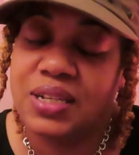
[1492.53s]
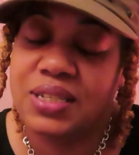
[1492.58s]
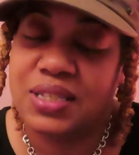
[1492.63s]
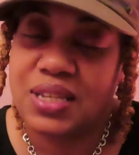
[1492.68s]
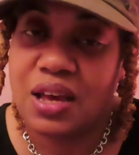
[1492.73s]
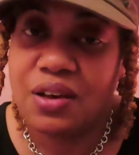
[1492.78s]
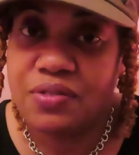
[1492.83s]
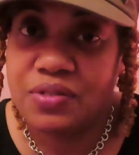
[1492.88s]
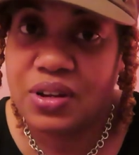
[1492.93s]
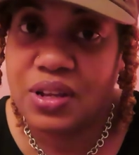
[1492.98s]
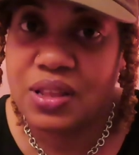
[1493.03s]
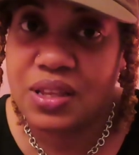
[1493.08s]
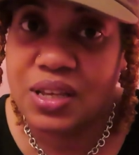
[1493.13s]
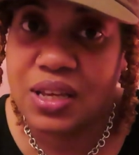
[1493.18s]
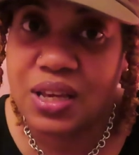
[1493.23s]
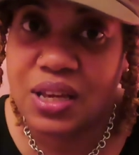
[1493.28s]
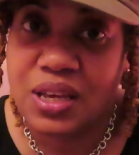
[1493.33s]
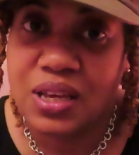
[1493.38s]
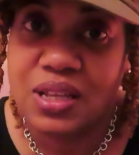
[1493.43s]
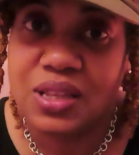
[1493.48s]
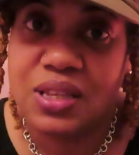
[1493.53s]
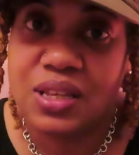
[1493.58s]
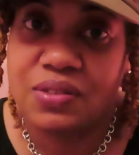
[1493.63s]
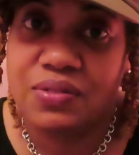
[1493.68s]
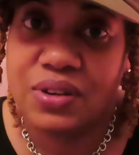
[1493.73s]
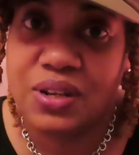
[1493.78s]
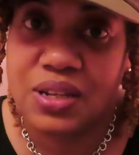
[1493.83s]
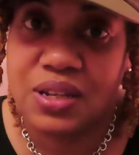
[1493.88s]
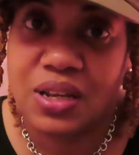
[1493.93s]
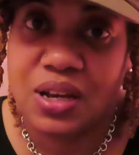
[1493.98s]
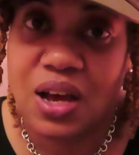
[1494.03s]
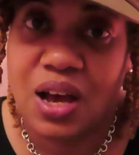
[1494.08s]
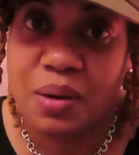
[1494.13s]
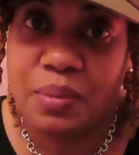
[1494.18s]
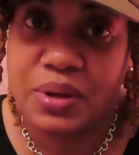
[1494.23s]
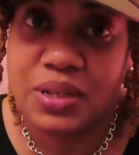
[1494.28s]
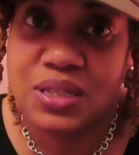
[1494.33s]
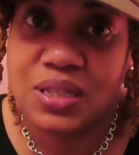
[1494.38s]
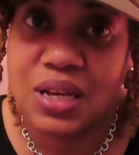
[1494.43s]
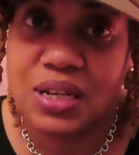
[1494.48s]
definitely leave it in the
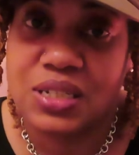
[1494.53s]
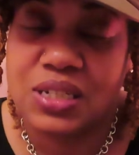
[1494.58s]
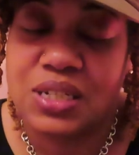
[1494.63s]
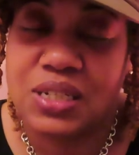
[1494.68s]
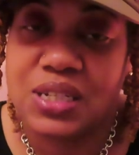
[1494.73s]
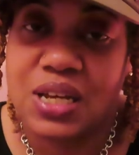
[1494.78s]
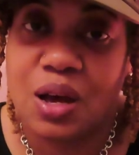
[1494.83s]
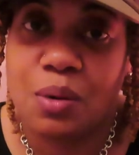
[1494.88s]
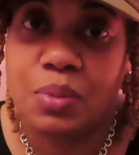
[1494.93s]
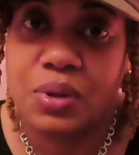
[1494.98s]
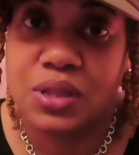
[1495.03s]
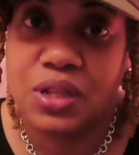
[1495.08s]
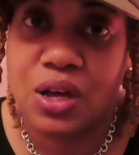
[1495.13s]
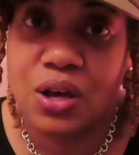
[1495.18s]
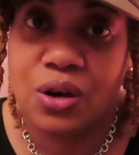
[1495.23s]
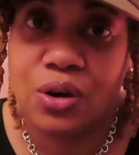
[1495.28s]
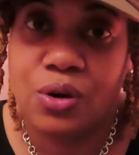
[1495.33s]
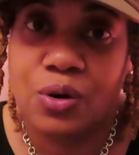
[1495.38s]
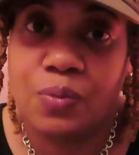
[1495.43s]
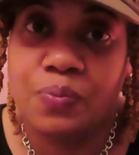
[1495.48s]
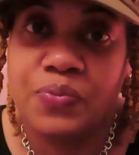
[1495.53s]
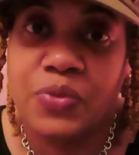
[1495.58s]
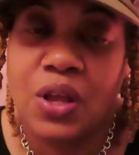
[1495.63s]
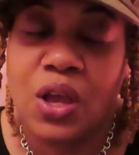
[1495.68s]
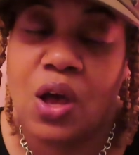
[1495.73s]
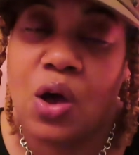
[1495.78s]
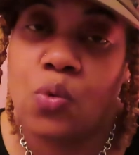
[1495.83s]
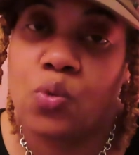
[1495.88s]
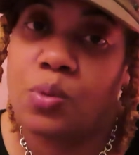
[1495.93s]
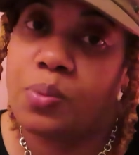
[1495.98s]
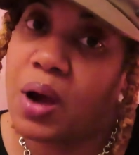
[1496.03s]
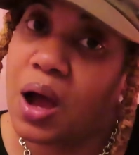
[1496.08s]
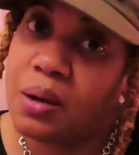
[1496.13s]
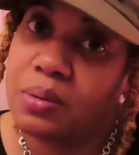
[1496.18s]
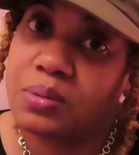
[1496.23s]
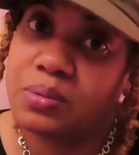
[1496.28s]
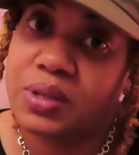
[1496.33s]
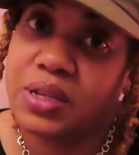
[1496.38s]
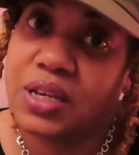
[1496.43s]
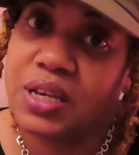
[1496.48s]
comment section down below. We'll
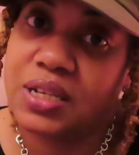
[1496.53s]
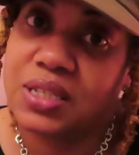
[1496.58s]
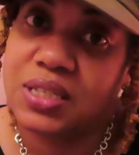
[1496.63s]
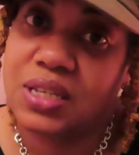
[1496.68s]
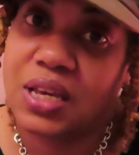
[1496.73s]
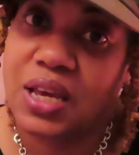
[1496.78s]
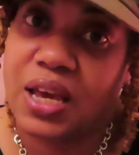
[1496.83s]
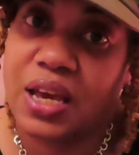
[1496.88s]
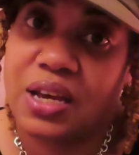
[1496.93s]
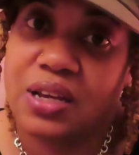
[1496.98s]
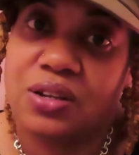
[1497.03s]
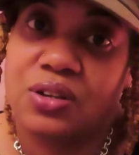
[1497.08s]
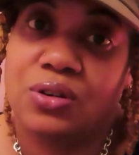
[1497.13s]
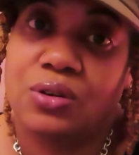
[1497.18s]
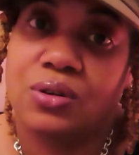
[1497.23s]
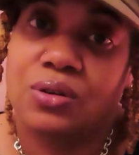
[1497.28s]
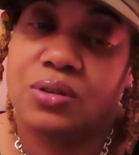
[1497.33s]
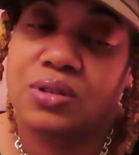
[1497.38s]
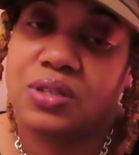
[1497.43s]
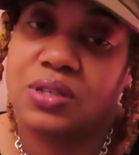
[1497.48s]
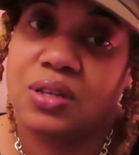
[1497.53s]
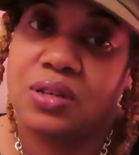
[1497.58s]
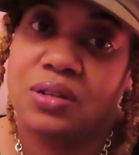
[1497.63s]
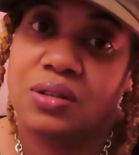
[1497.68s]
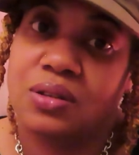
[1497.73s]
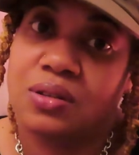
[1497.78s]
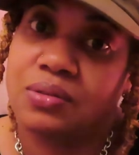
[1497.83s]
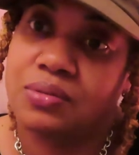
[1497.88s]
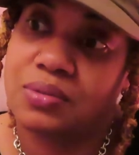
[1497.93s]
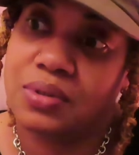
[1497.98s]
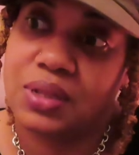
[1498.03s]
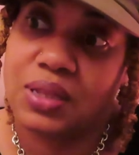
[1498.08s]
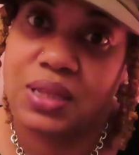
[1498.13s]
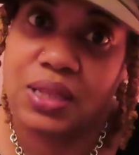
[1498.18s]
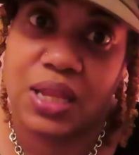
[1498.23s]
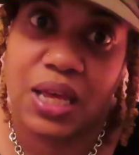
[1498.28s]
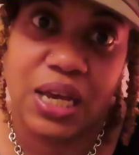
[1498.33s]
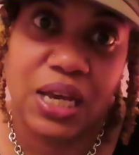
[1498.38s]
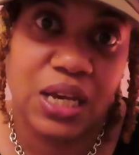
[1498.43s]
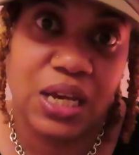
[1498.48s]
probably get to candles
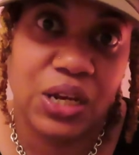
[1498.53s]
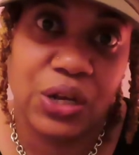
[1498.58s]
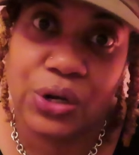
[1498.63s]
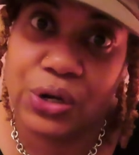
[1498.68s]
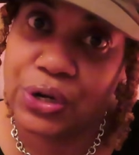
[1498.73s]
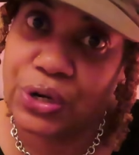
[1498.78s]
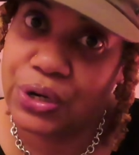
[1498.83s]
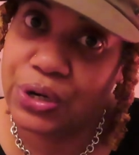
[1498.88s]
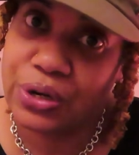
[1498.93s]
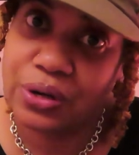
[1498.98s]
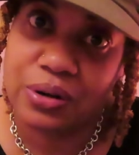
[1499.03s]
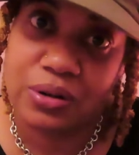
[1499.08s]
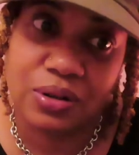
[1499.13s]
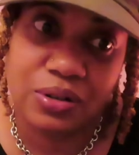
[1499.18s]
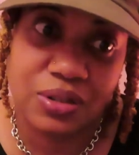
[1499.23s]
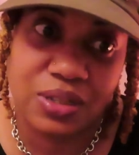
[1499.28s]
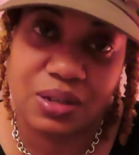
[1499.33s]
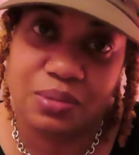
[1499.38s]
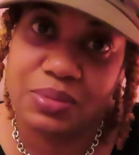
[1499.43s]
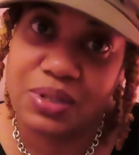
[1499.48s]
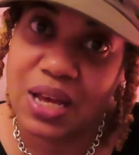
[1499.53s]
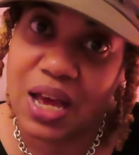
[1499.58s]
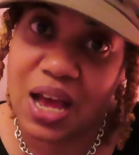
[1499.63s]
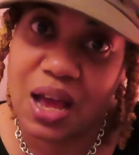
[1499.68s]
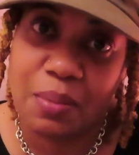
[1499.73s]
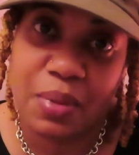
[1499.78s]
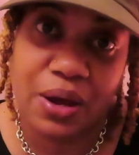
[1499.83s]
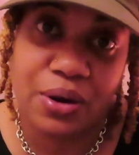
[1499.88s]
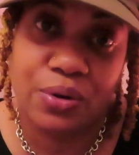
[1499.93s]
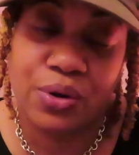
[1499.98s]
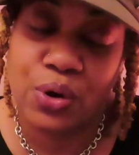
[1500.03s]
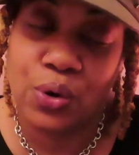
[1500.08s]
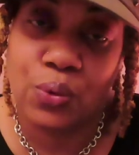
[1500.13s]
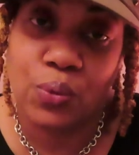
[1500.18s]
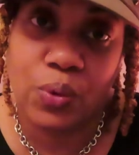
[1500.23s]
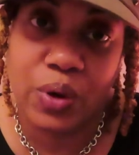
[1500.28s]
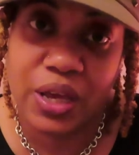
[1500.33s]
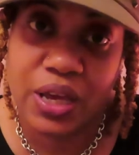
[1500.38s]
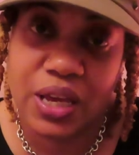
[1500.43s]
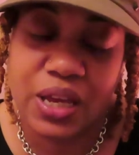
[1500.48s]
later sometime, I don't know
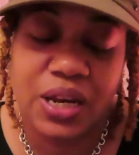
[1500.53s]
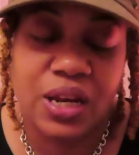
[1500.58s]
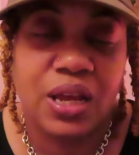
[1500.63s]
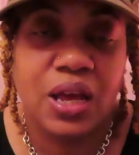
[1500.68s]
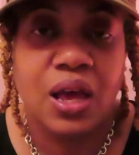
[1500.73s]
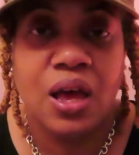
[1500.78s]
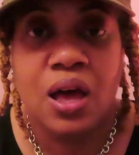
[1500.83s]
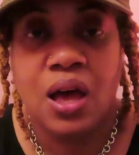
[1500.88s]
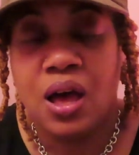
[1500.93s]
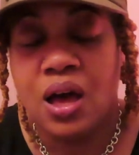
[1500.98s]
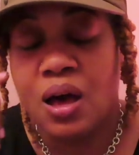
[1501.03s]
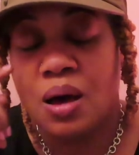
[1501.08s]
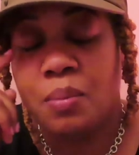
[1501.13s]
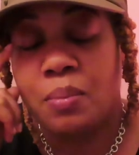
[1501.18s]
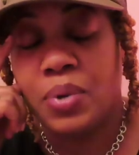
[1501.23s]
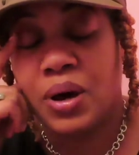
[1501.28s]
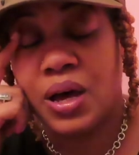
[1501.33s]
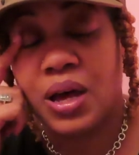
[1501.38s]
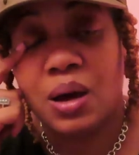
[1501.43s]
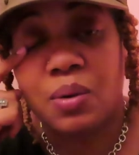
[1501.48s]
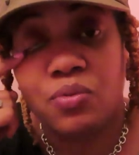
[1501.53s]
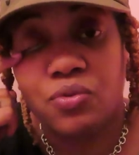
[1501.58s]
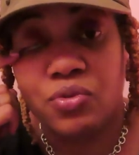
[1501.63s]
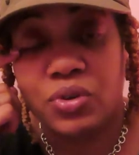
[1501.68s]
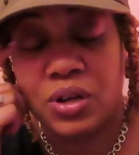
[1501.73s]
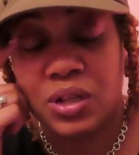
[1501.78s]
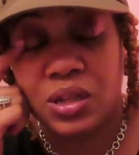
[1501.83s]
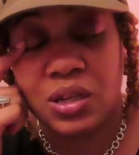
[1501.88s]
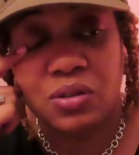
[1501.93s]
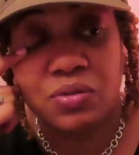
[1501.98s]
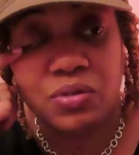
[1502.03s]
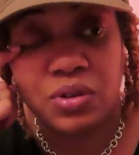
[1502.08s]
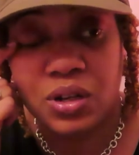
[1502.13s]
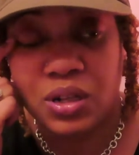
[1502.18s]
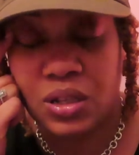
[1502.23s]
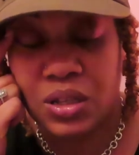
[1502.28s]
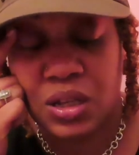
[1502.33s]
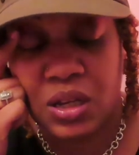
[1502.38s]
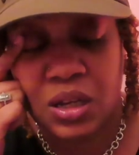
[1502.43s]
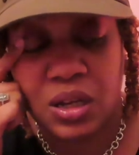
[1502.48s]
when, but I'm really,
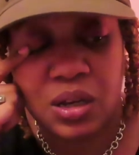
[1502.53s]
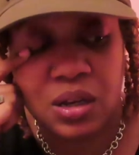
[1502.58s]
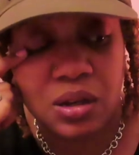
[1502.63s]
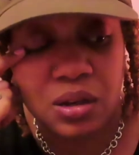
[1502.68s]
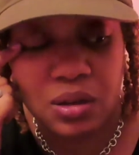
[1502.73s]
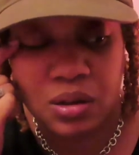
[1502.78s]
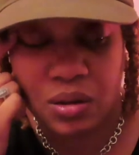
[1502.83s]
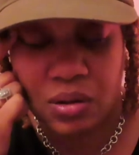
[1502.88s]
really,